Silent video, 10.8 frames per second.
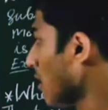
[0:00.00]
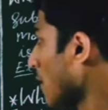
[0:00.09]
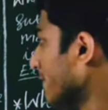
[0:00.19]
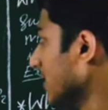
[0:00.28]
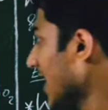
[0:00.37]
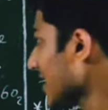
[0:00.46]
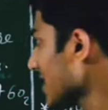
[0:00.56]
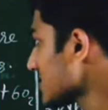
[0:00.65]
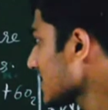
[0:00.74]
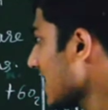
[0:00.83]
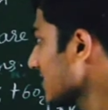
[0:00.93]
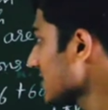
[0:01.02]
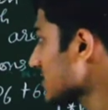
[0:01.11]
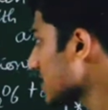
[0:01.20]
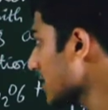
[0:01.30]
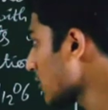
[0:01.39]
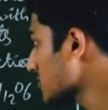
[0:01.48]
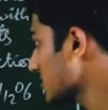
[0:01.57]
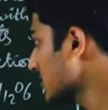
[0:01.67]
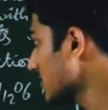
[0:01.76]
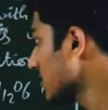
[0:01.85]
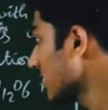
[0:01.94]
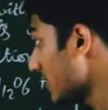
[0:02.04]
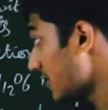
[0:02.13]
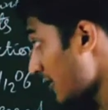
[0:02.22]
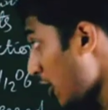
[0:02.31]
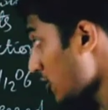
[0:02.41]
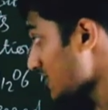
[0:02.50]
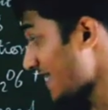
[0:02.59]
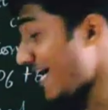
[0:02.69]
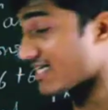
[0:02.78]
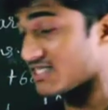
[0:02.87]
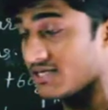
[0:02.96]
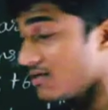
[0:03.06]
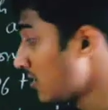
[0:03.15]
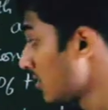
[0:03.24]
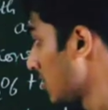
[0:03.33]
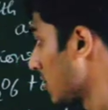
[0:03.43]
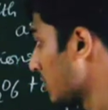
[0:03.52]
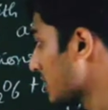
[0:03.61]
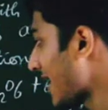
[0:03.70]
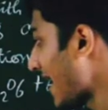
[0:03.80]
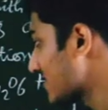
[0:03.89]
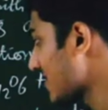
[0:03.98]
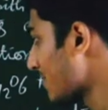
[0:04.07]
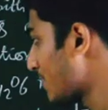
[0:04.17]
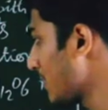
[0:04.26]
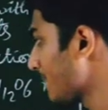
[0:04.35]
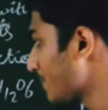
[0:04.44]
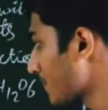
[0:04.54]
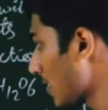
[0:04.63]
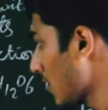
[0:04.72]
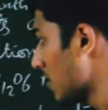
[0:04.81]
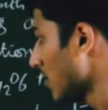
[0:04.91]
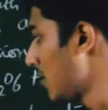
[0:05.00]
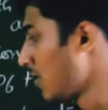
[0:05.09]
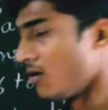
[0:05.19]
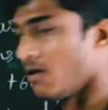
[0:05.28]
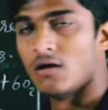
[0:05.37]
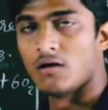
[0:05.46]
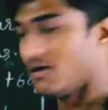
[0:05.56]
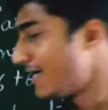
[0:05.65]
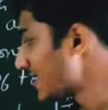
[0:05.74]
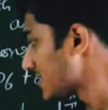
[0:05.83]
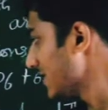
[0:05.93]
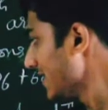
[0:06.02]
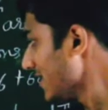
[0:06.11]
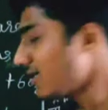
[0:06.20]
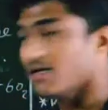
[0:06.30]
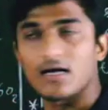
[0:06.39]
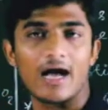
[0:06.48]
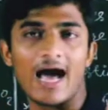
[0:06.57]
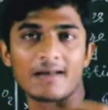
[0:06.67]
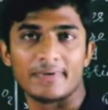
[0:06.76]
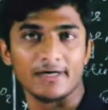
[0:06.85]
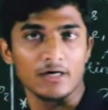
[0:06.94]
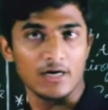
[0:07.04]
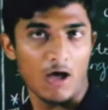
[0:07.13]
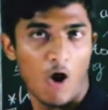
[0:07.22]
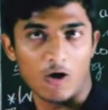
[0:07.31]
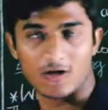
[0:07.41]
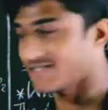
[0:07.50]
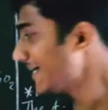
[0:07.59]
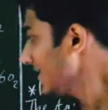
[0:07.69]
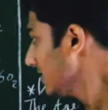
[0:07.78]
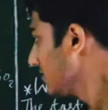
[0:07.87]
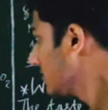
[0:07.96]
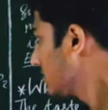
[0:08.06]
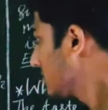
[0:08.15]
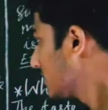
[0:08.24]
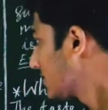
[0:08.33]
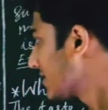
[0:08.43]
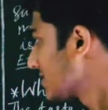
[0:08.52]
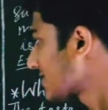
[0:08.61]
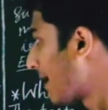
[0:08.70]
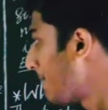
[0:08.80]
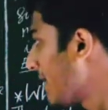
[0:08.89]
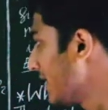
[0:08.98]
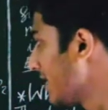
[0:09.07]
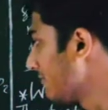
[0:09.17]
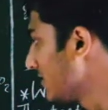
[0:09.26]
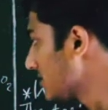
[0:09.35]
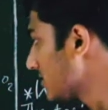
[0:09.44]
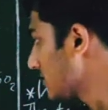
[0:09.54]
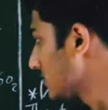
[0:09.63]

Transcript: We'll understand this redox reaction with an example. Let's see carbon oxide that is combining with